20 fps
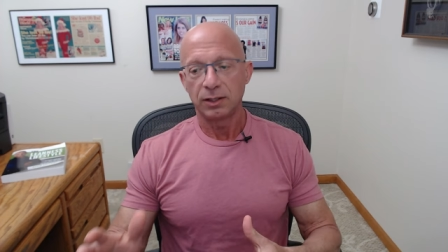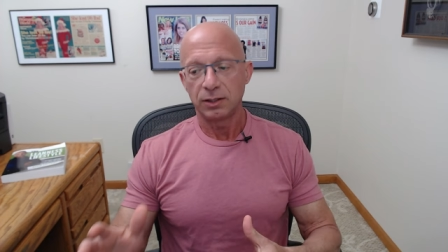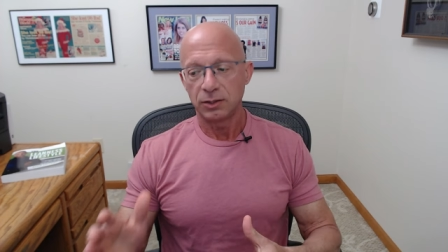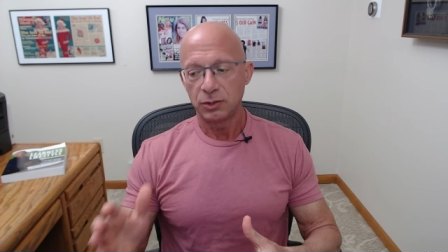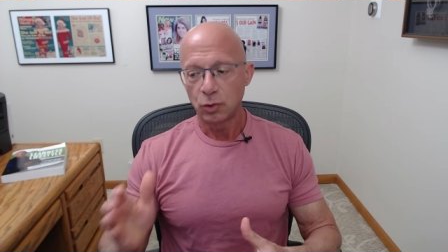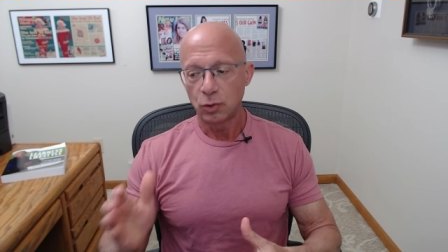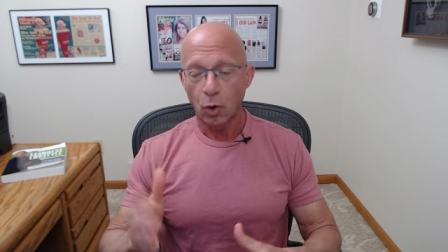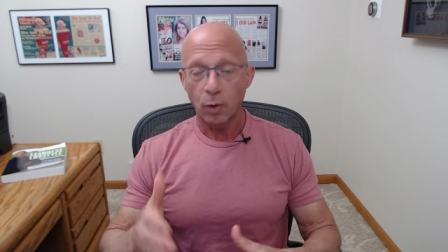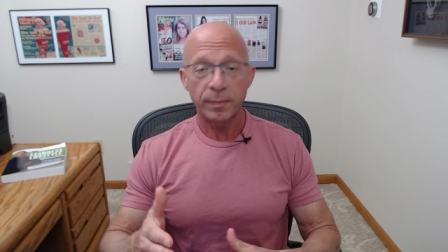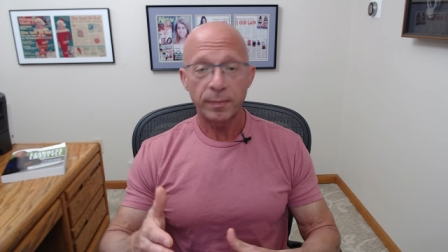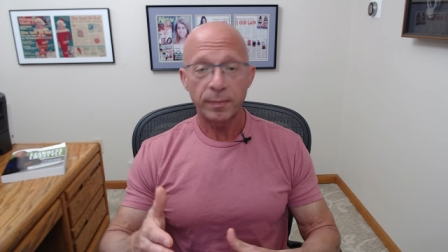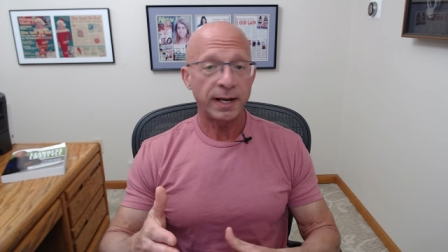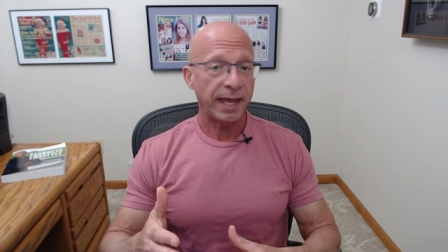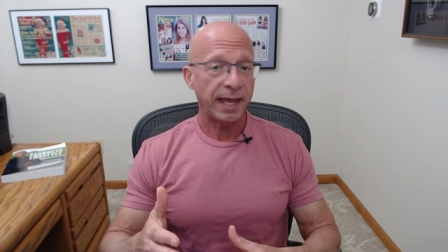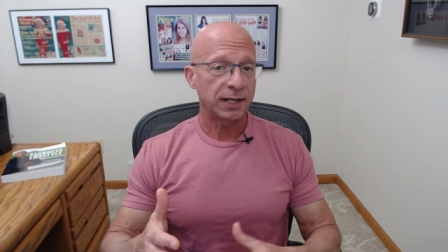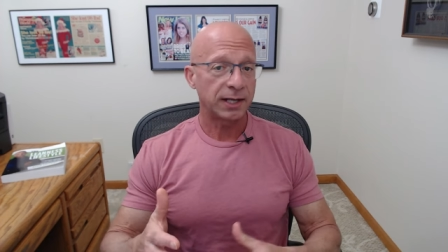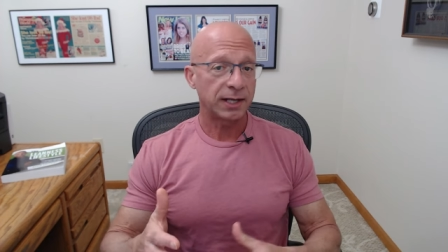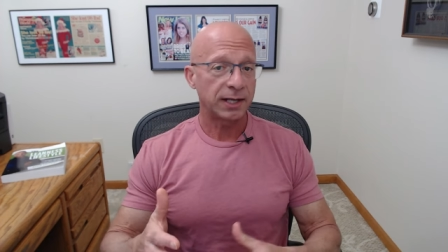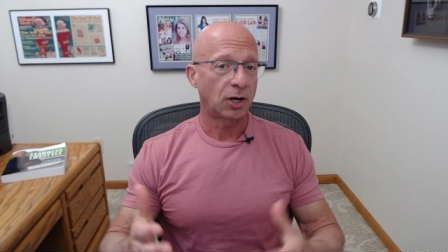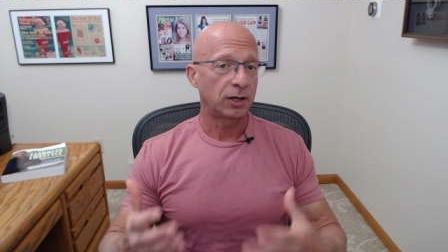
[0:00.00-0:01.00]
Your
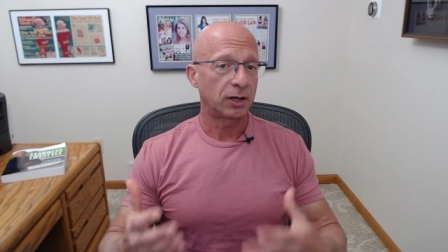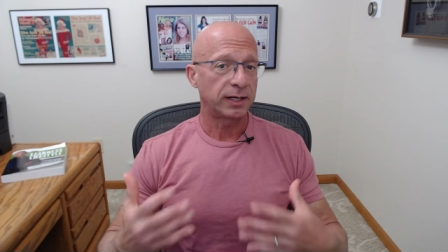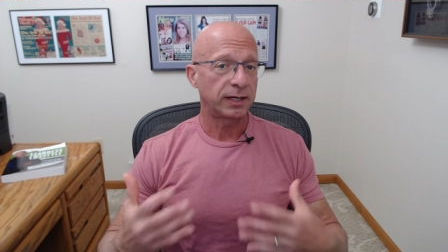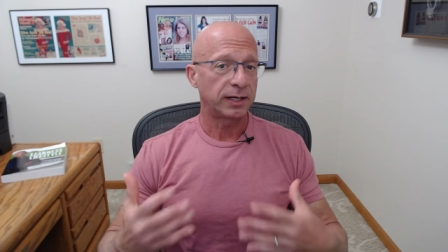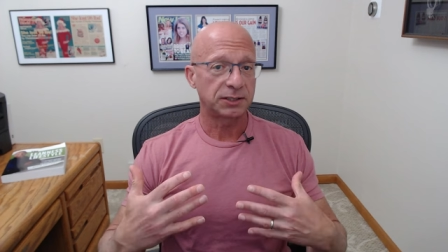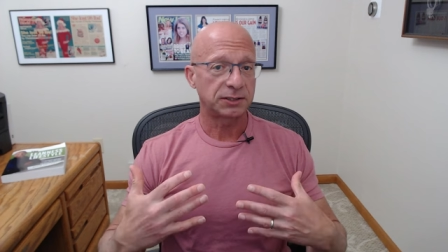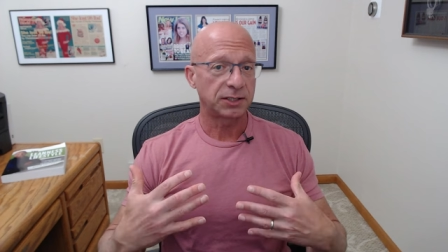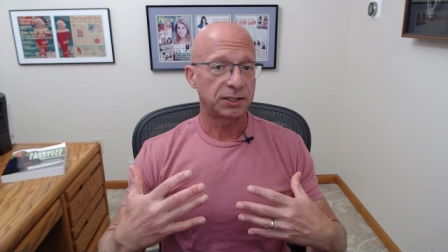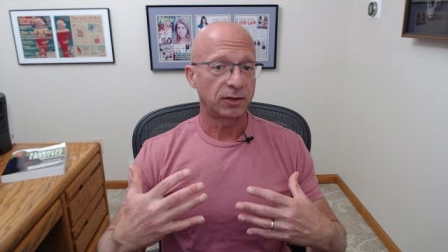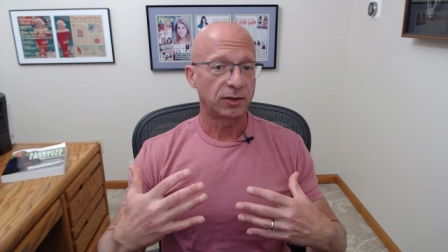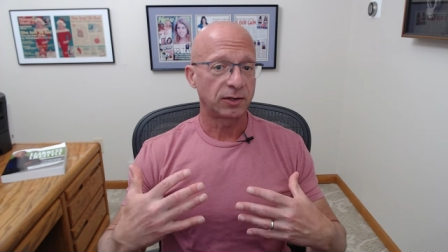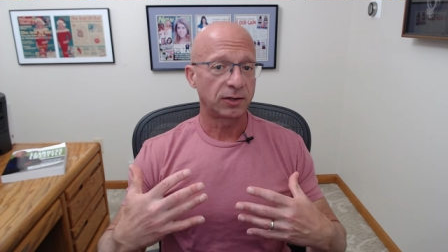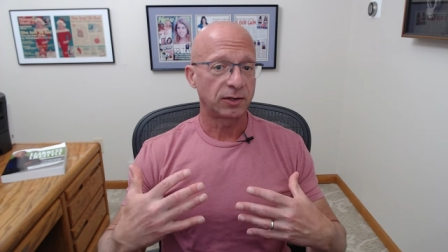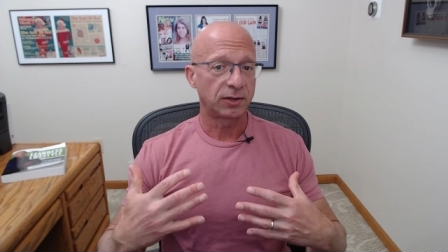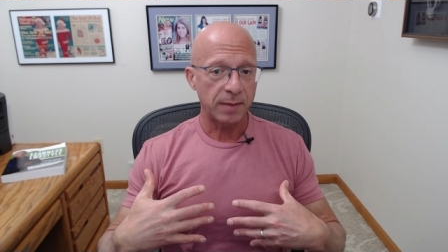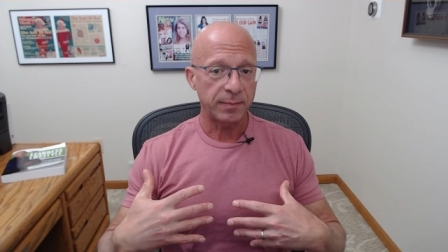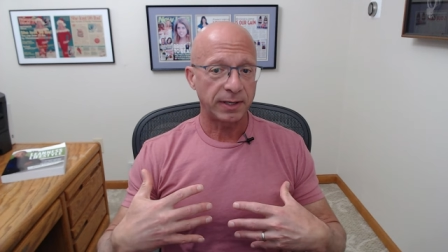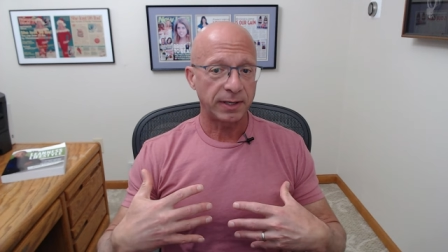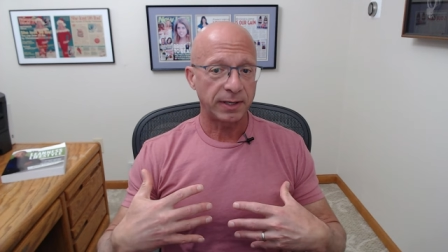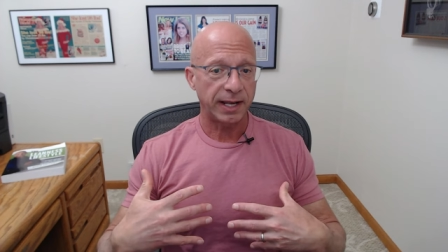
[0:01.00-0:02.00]
bananas aren't necessarily
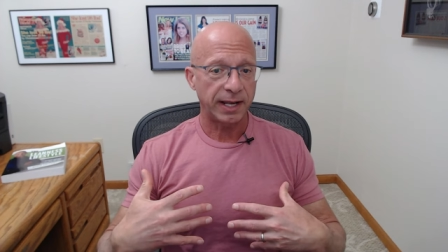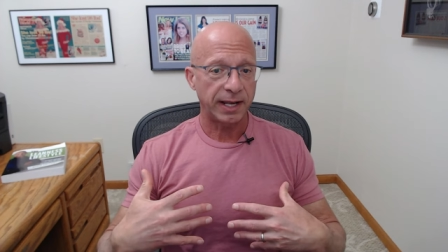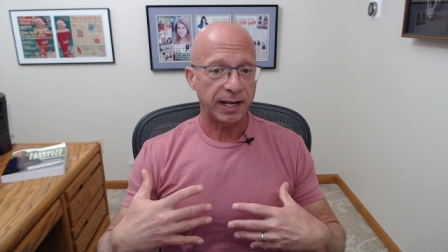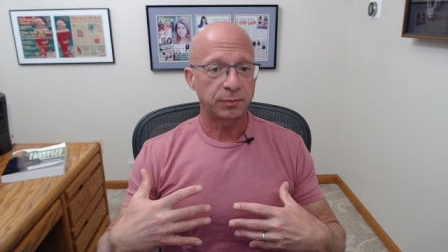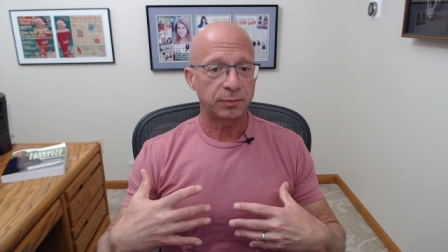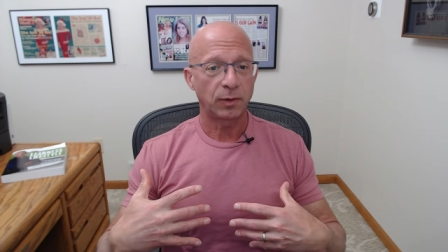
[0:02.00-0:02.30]
my bananas,